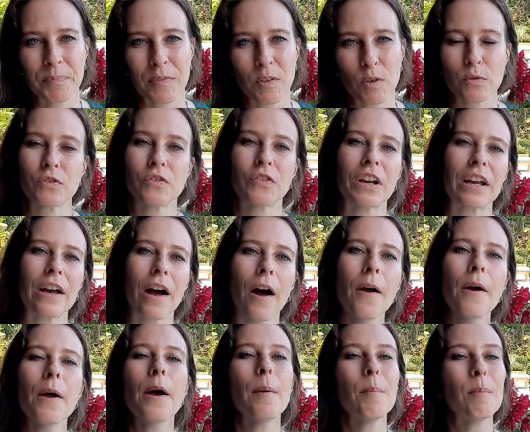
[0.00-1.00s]
Costa Rica.
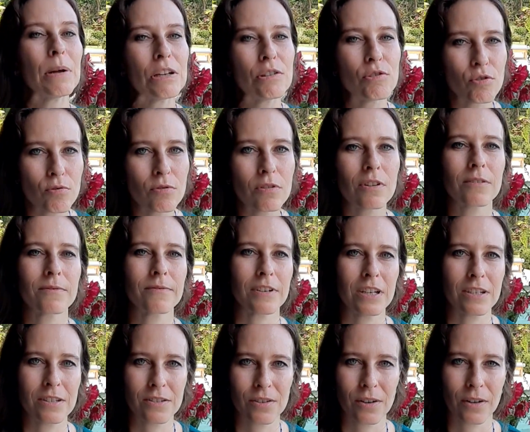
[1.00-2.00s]
But do your
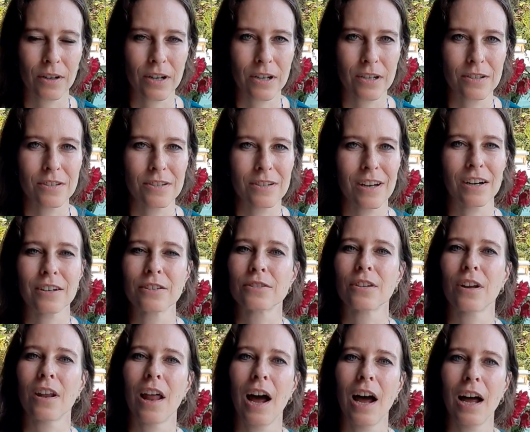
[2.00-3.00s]
research. There's a
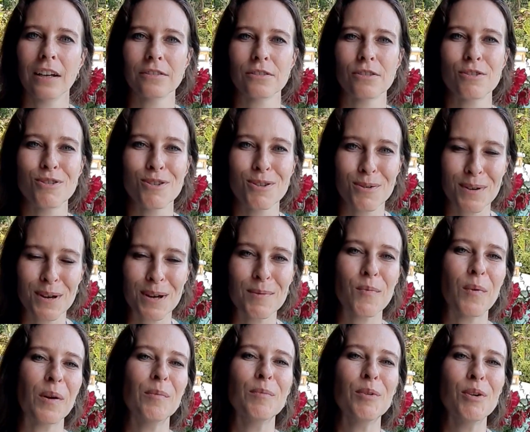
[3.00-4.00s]
lot to it
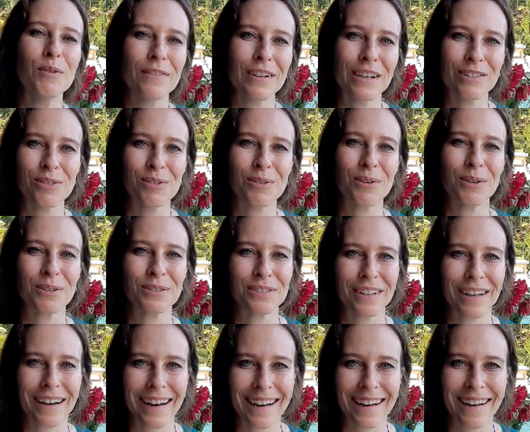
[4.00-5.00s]
when moving to
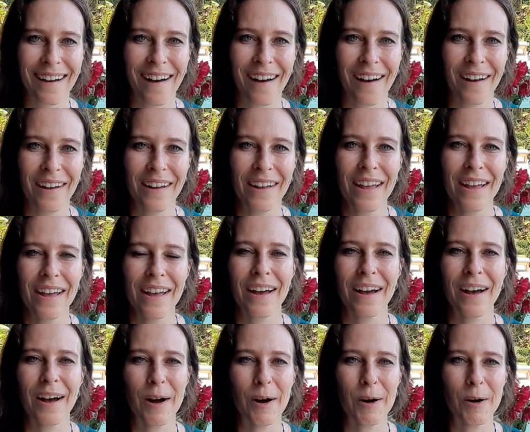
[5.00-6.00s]
Costa Rica.
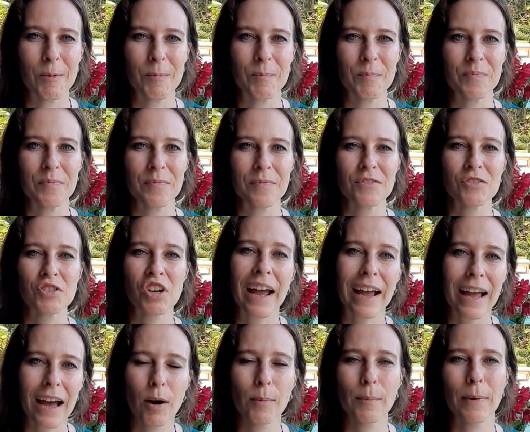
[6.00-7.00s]
Check
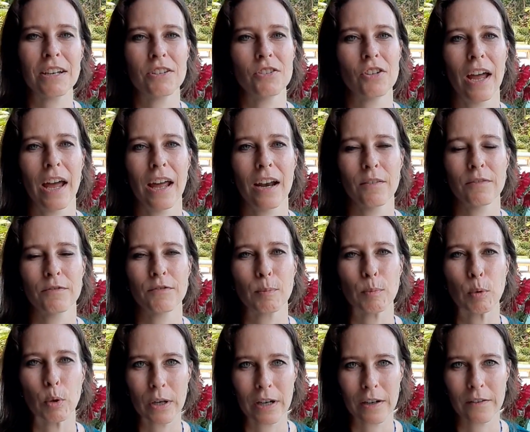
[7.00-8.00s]
out my channel for
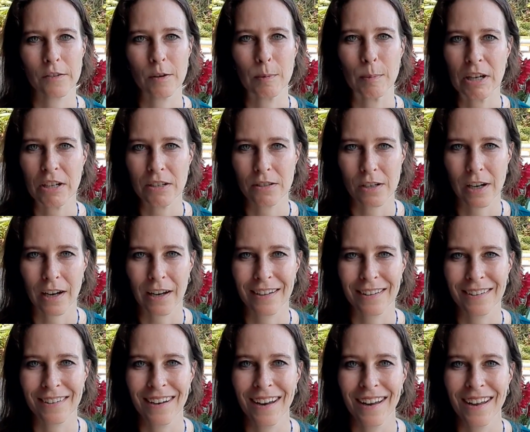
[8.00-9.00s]
more
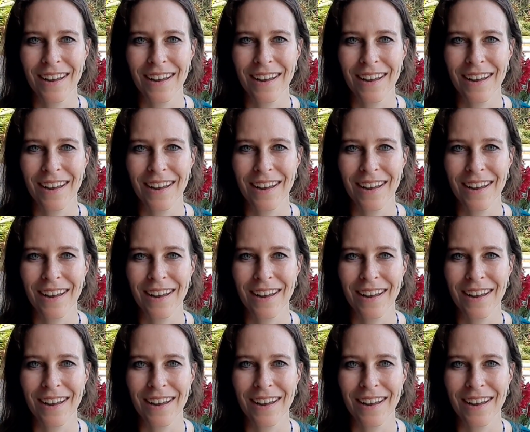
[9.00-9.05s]
information.